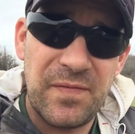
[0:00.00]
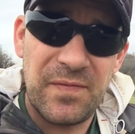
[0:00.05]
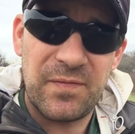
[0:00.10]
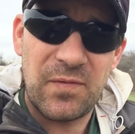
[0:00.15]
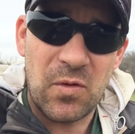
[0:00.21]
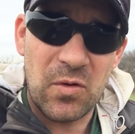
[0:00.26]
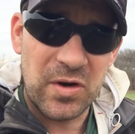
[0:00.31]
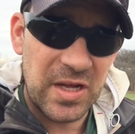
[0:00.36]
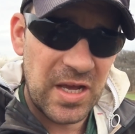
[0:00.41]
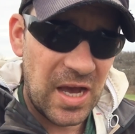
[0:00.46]

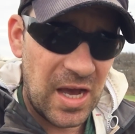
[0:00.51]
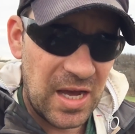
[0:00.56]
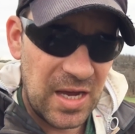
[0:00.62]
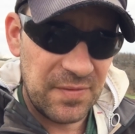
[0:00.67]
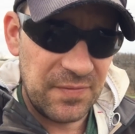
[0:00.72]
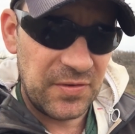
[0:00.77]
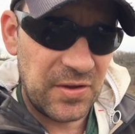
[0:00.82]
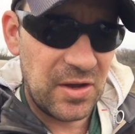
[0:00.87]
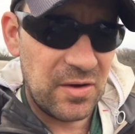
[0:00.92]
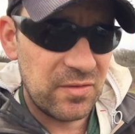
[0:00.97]
40
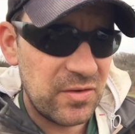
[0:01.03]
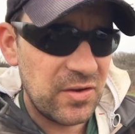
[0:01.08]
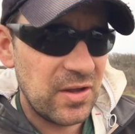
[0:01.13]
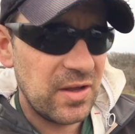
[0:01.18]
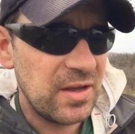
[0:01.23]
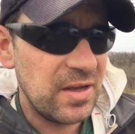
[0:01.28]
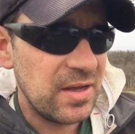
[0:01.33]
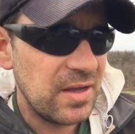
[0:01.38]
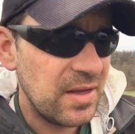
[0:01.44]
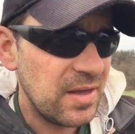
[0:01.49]
hives out.
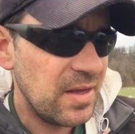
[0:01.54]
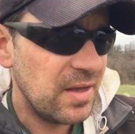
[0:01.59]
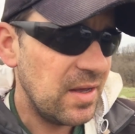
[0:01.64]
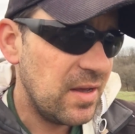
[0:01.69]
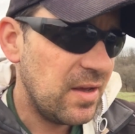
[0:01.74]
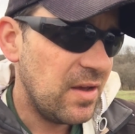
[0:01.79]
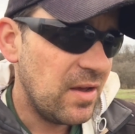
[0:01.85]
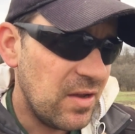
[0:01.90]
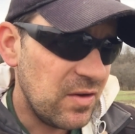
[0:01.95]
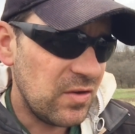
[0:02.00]

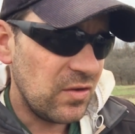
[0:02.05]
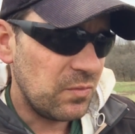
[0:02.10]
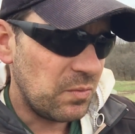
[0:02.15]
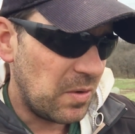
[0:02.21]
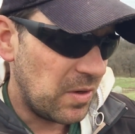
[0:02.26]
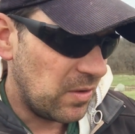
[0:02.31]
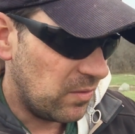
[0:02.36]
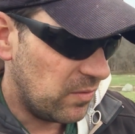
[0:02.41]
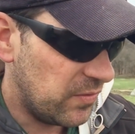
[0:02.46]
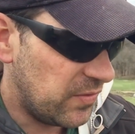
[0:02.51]
Just one
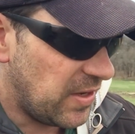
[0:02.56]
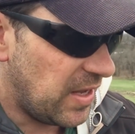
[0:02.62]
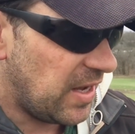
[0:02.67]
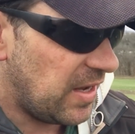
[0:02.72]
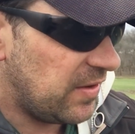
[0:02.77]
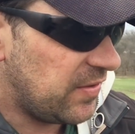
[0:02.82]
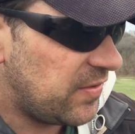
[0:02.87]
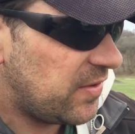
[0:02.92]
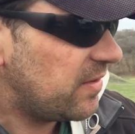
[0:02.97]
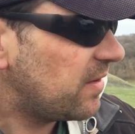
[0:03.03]
of those
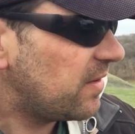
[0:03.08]
days,